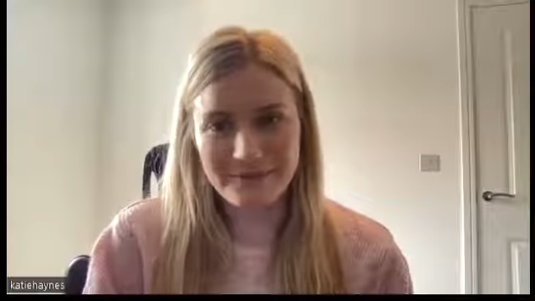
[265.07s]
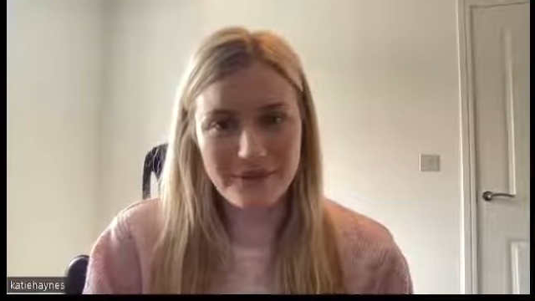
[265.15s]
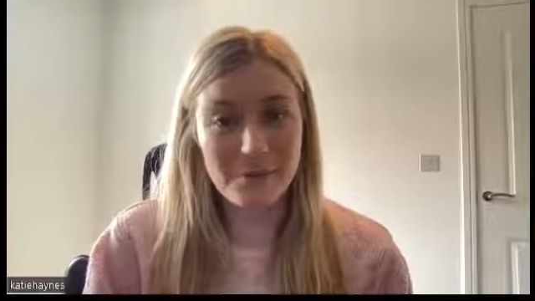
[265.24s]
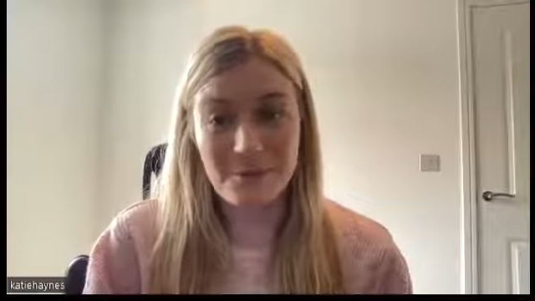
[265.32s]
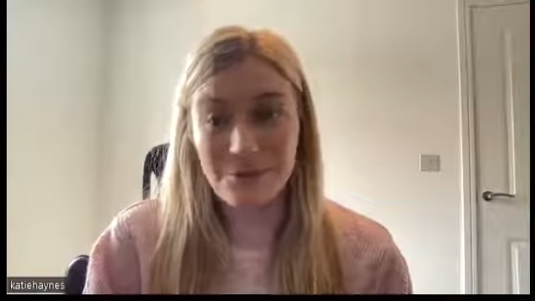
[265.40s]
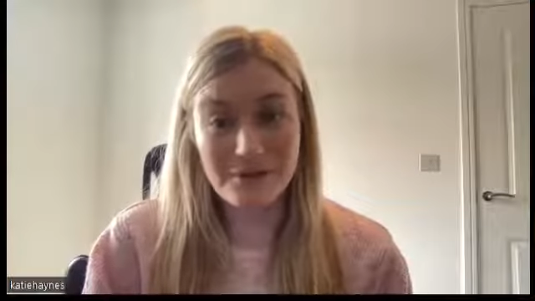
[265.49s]

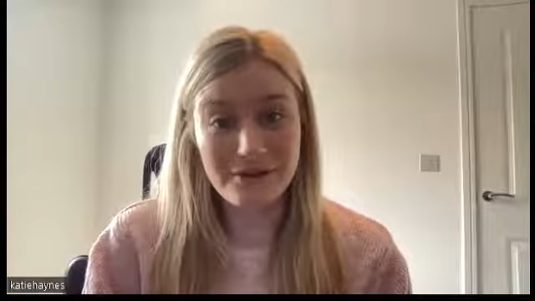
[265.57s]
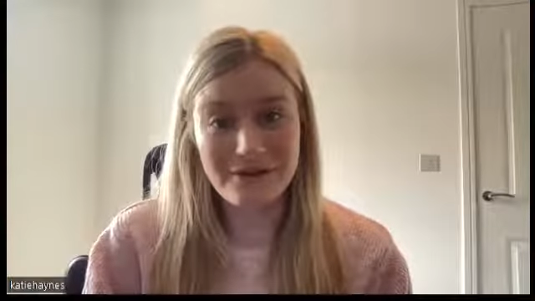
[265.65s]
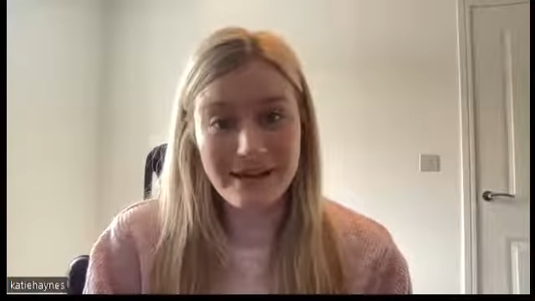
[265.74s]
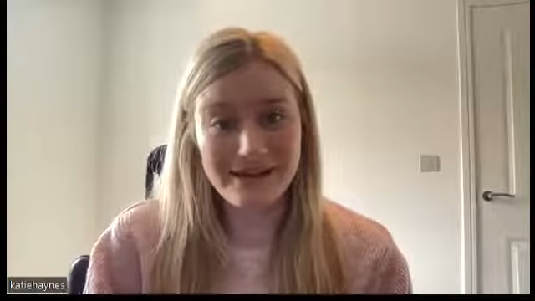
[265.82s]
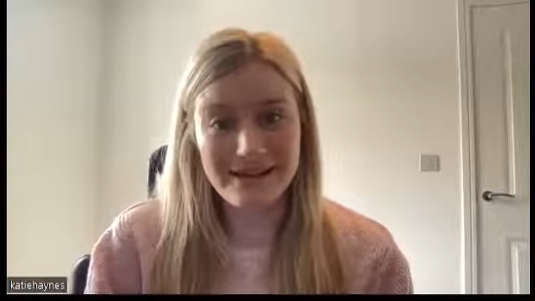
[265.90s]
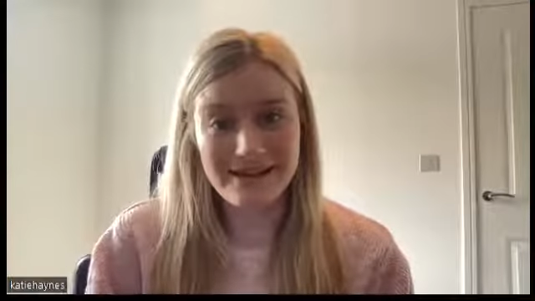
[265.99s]
I wouldn't have
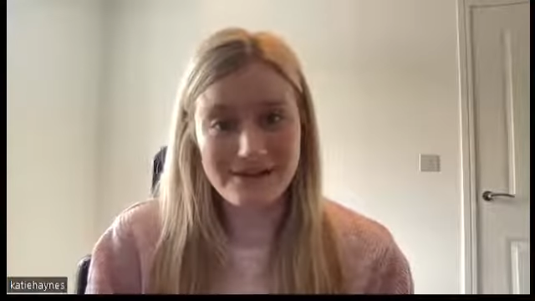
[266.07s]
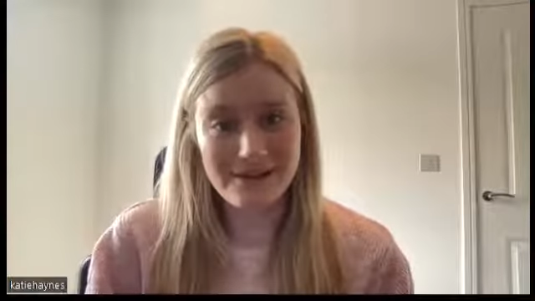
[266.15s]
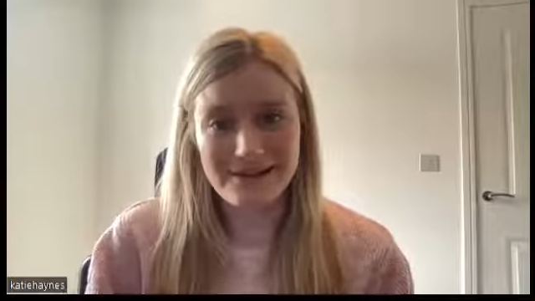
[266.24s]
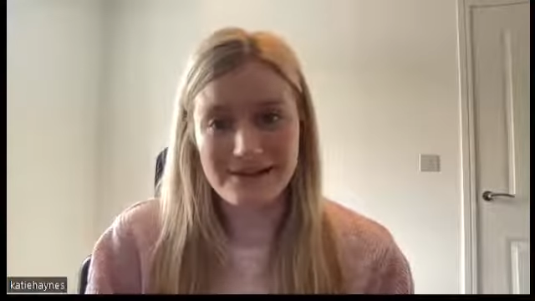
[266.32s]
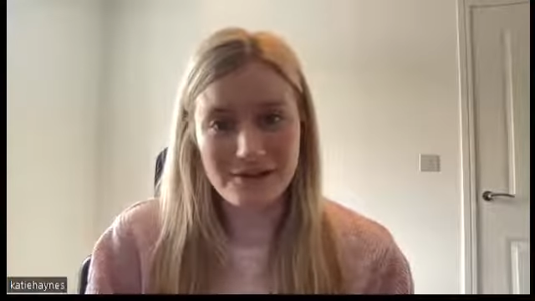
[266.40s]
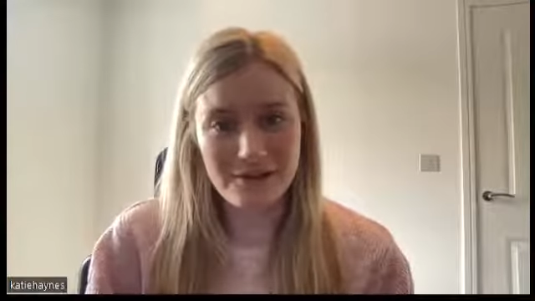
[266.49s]
had
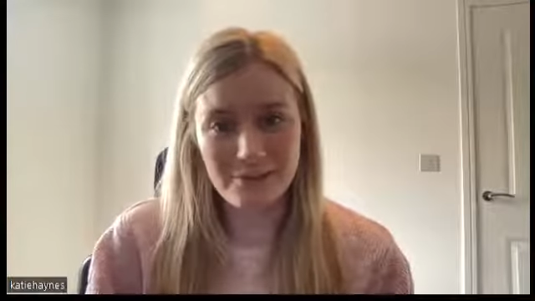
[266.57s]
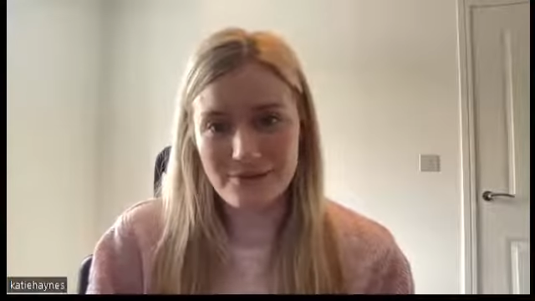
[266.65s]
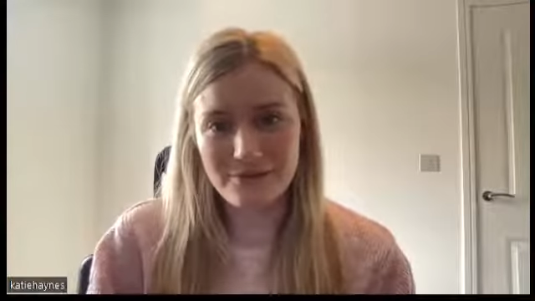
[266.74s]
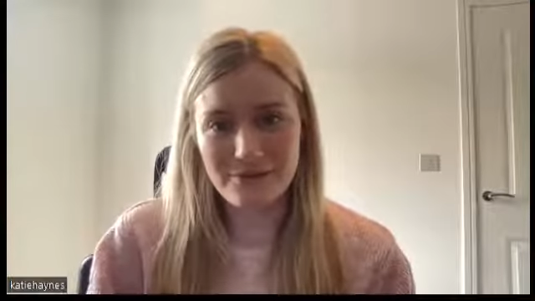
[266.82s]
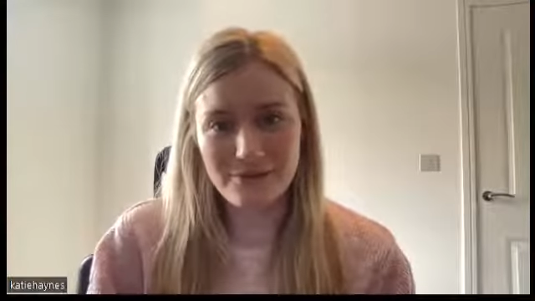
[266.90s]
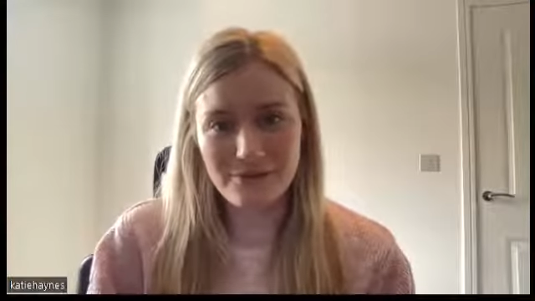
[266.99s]
access to
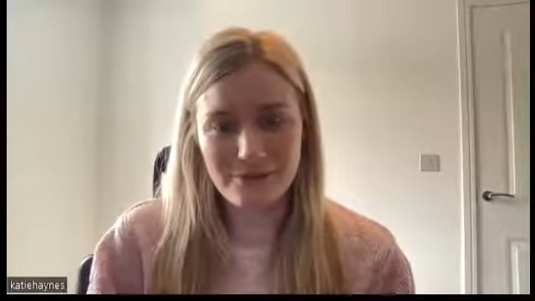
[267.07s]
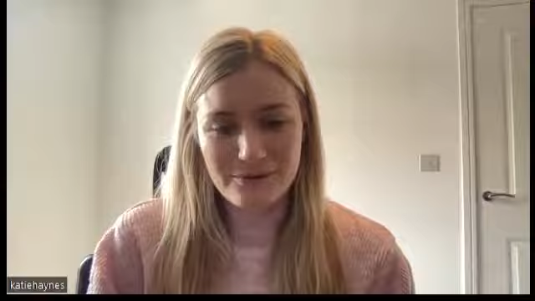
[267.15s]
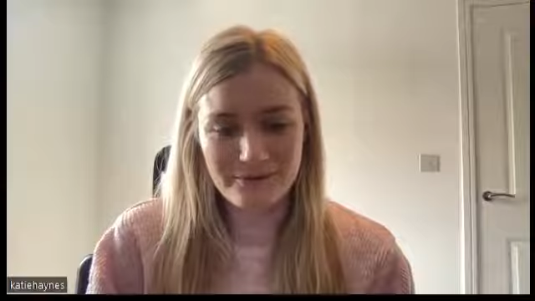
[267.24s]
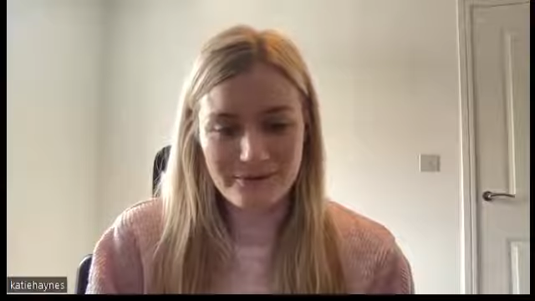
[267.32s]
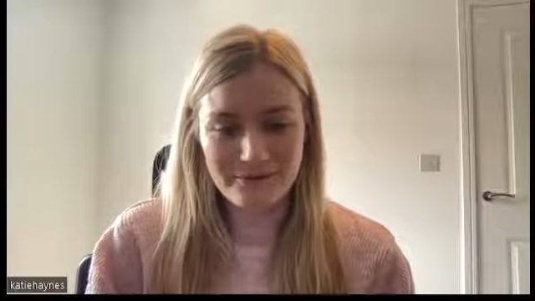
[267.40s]
before.